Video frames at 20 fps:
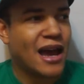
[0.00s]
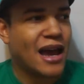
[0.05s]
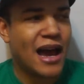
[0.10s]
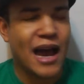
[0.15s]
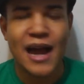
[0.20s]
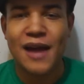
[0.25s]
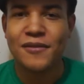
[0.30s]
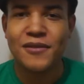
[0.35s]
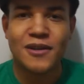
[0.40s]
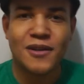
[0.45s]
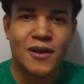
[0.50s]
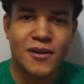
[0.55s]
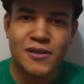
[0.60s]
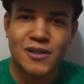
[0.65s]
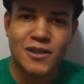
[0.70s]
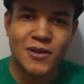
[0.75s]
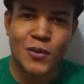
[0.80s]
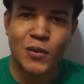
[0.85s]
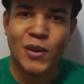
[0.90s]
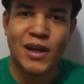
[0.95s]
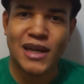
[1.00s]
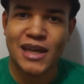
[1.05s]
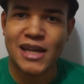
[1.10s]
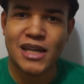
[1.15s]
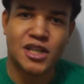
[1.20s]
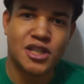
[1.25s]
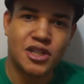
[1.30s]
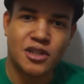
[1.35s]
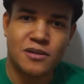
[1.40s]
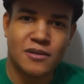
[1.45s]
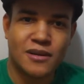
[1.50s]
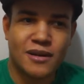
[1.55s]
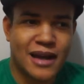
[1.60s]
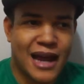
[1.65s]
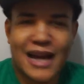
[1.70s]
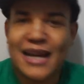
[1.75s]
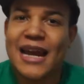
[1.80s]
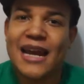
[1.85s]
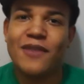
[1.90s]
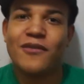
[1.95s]
I have to go to the wiki.
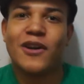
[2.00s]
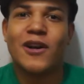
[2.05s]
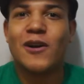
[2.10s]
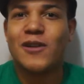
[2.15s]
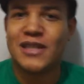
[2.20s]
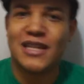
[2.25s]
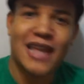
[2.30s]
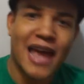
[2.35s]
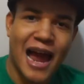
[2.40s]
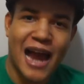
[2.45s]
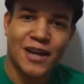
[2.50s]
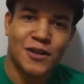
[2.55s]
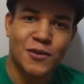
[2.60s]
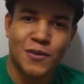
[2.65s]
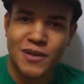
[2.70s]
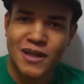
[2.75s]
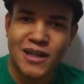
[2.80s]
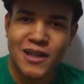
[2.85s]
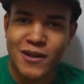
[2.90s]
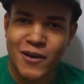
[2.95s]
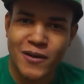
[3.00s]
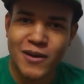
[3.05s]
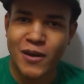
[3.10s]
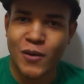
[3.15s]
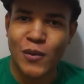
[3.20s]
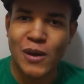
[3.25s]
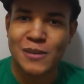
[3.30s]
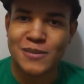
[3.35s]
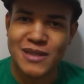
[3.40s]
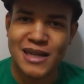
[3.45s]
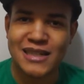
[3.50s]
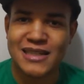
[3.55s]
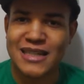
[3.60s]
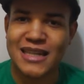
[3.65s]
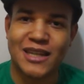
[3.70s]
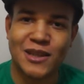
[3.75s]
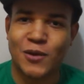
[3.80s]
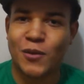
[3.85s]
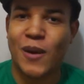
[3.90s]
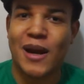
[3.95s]
I can't even go to the actual Nickelodeon website to
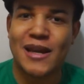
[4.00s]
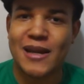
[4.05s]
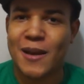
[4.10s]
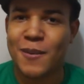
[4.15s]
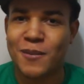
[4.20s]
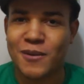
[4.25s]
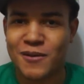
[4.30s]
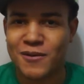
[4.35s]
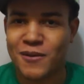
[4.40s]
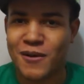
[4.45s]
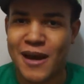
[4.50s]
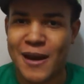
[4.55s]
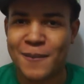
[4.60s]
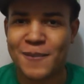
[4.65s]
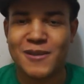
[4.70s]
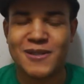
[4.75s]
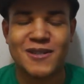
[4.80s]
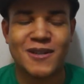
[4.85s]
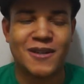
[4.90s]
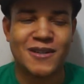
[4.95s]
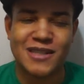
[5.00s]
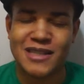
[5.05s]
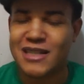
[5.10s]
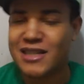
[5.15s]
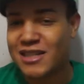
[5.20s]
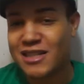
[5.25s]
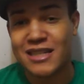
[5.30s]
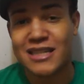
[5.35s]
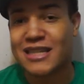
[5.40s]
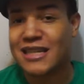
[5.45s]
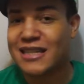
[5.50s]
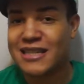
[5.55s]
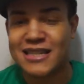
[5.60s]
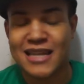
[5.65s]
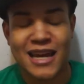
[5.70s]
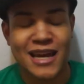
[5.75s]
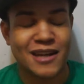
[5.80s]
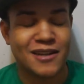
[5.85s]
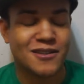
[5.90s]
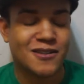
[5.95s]
get the right number for episodes. And it's just
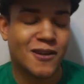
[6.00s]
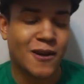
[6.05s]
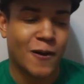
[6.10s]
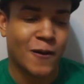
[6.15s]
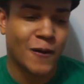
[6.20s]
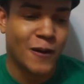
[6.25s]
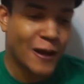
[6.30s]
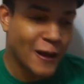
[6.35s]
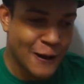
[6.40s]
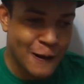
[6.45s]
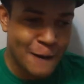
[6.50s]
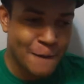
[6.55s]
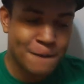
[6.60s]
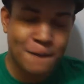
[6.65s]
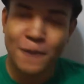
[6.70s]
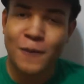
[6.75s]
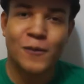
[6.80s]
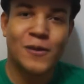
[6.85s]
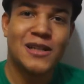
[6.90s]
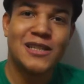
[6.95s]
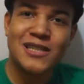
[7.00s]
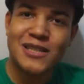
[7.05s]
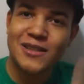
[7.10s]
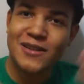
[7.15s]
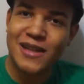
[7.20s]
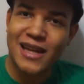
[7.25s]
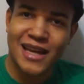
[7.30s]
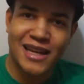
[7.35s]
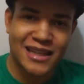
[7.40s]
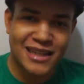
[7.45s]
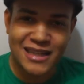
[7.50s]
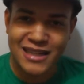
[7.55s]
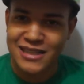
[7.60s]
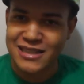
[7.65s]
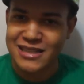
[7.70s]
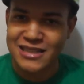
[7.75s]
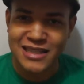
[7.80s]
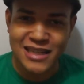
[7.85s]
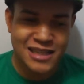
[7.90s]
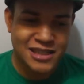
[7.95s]
insane. So once you do that, like
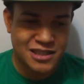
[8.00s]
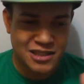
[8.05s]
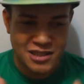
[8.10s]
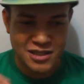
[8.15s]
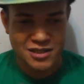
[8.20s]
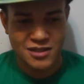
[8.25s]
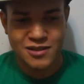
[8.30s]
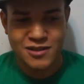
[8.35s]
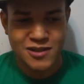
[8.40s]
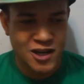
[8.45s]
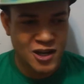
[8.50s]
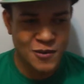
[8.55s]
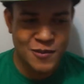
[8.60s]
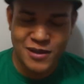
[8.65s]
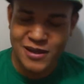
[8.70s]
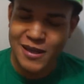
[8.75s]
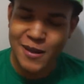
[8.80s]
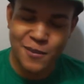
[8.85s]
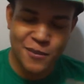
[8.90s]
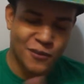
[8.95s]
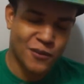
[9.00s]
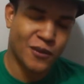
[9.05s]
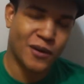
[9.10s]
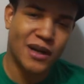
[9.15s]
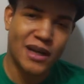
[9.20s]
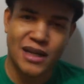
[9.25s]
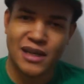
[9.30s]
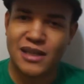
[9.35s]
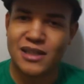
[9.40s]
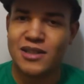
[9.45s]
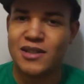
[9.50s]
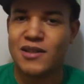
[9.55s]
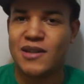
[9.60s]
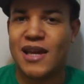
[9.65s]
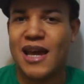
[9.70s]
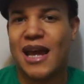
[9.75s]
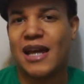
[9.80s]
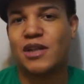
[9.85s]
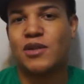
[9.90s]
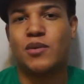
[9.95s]
I said, just talk about that before getting into
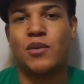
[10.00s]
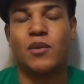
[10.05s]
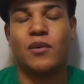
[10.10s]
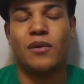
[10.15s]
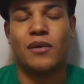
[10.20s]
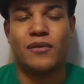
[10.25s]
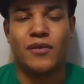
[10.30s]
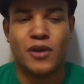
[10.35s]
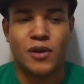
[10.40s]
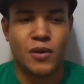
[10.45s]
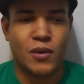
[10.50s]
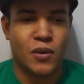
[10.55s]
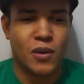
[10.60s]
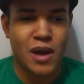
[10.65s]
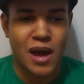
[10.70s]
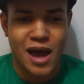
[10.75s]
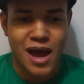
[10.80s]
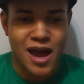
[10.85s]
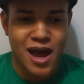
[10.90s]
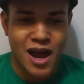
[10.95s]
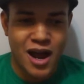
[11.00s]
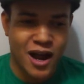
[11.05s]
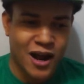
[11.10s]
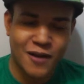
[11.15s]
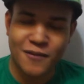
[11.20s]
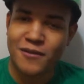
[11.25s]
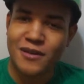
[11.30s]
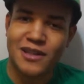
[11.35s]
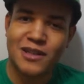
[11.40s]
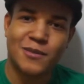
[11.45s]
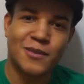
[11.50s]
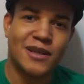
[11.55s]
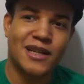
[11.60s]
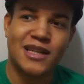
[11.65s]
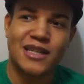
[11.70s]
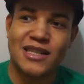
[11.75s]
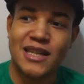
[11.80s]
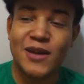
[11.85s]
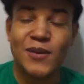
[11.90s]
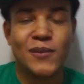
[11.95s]
the actual review of this
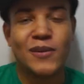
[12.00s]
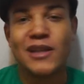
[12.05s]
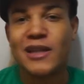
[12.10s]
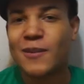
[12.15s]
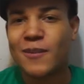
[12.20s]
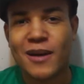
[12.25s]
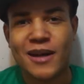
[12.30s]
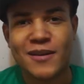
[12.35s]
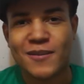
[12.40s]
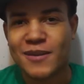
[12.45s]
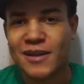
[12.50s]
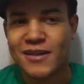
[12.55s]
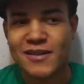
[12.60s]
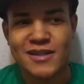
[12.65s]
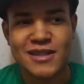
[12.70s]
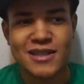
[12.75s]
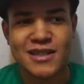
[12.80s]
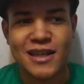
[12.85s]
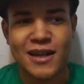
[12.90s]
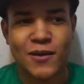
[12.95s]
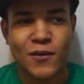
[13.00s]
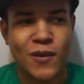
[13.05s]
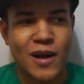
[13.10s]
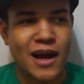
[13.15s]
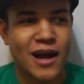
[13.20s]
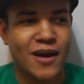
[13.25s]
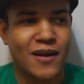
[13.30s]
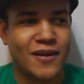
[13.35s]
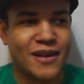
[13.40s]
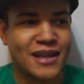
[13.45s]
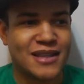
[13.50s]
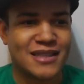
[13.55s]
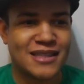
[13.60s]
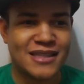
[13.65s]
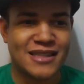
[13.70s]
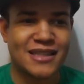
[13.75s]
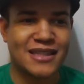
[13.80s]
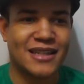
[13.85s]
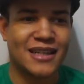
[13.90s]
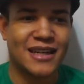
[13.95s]
because it really bugged me. It was just like, wow,
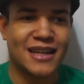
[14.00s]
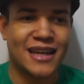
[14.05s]
that's